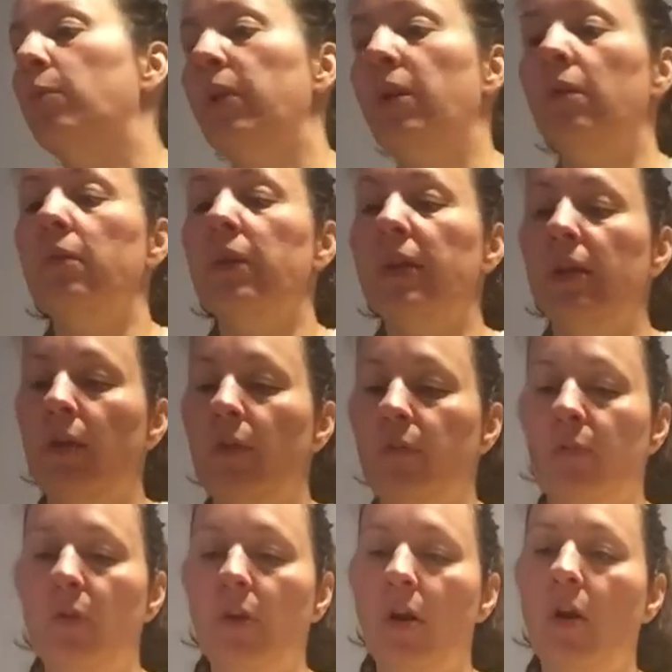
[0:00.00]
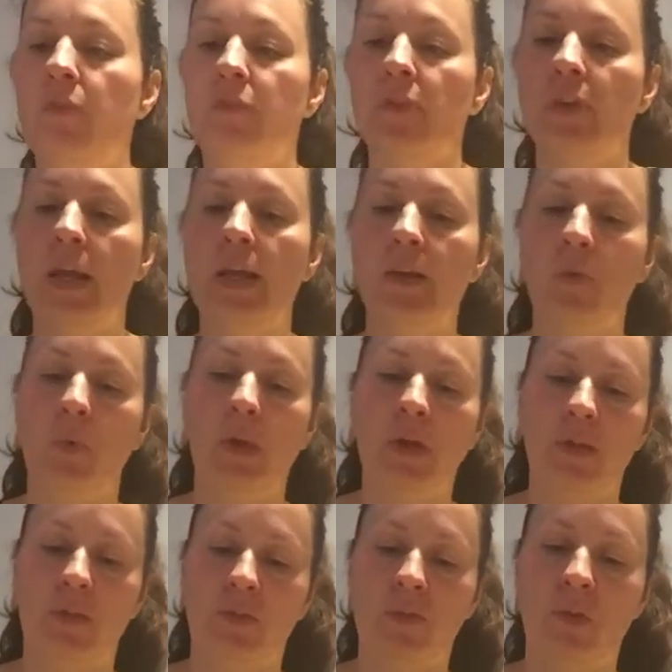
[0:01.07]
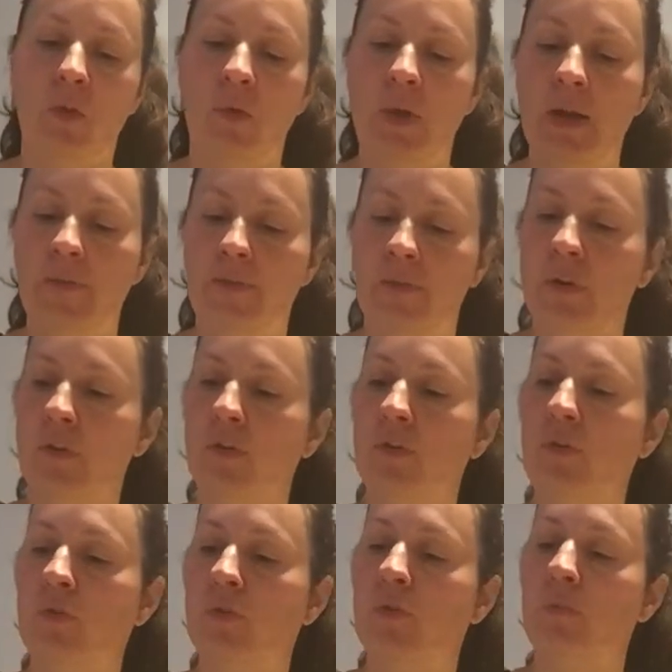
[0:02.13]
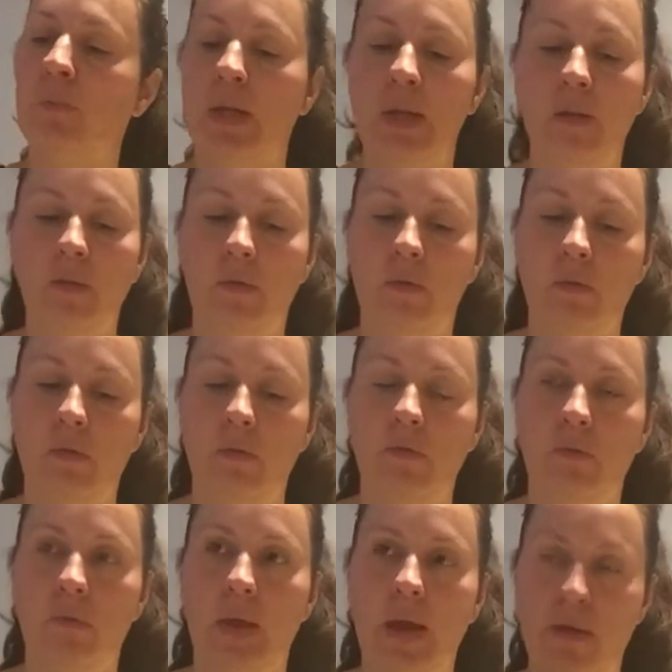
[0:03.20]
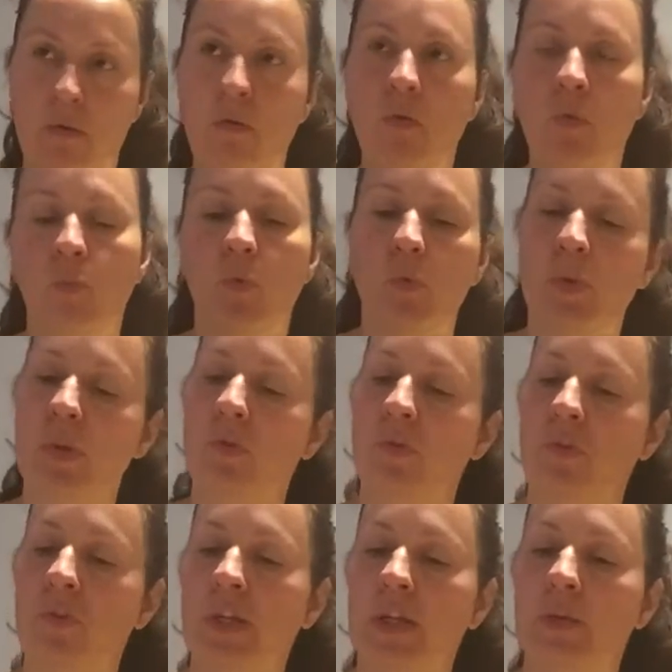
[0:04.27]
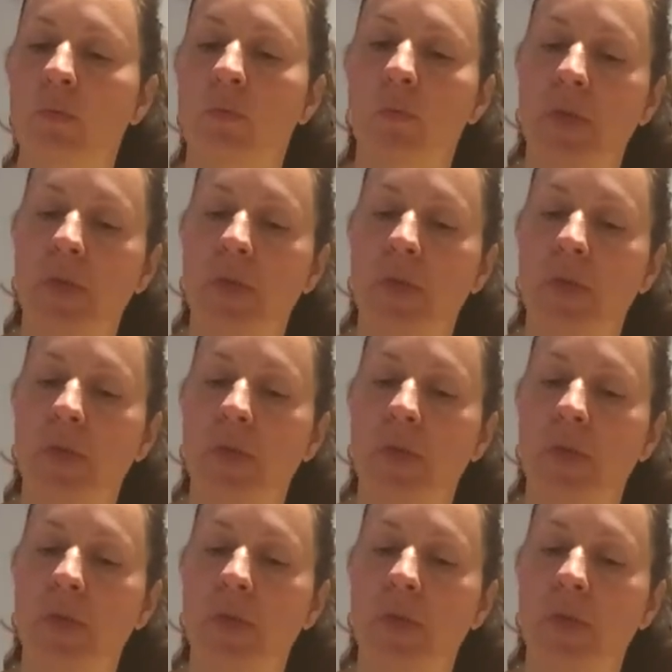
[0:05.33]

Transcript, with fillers: We don't eat out very often anyway, so I've learned to make at home what we used to eat when